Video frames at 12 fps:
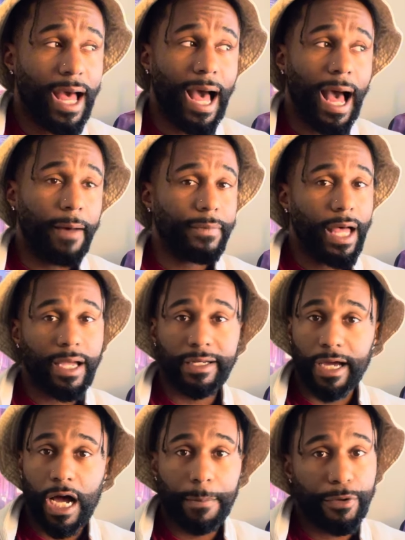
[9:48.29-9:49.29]
I'm not going to
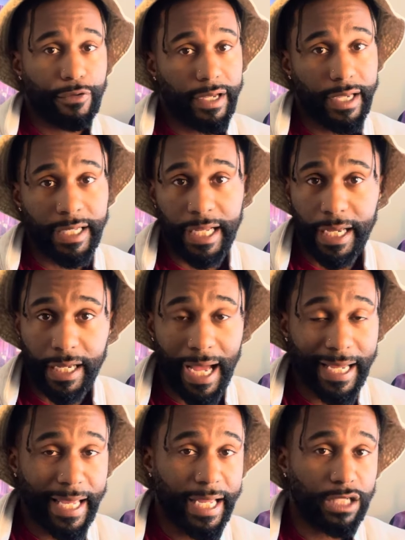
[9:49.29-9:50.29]
operate in hate. I
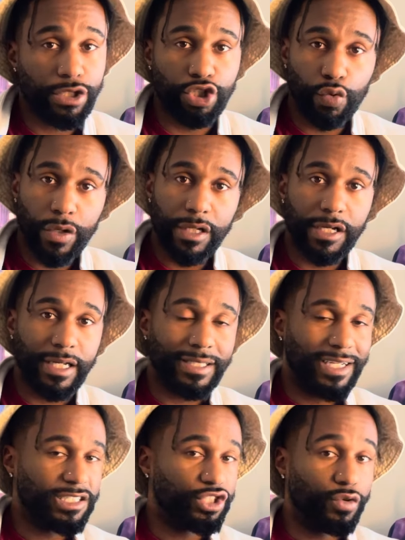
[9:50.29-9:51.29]
can't do it. It
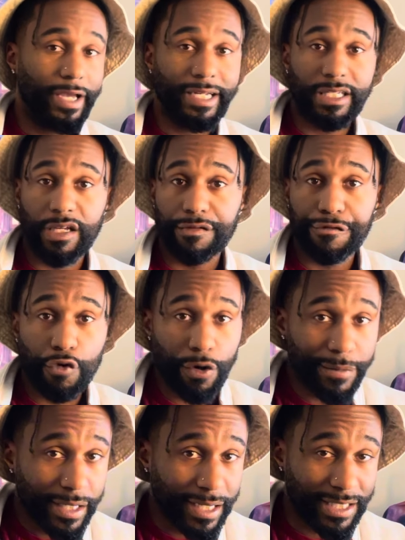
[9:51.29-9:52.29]
doesn't do anything for
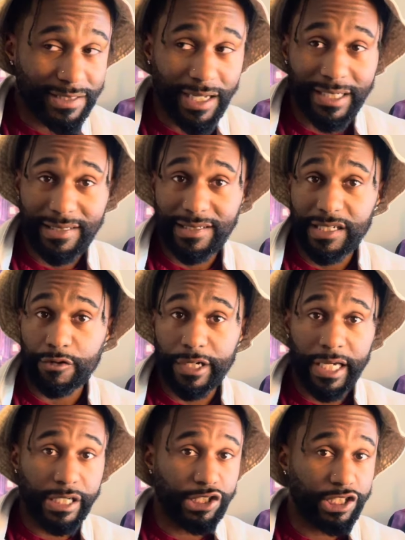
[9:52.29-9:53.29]
me. It's unnecessary
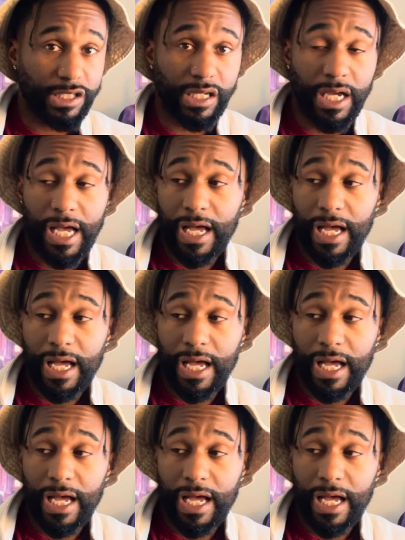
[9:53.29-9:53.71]
energy.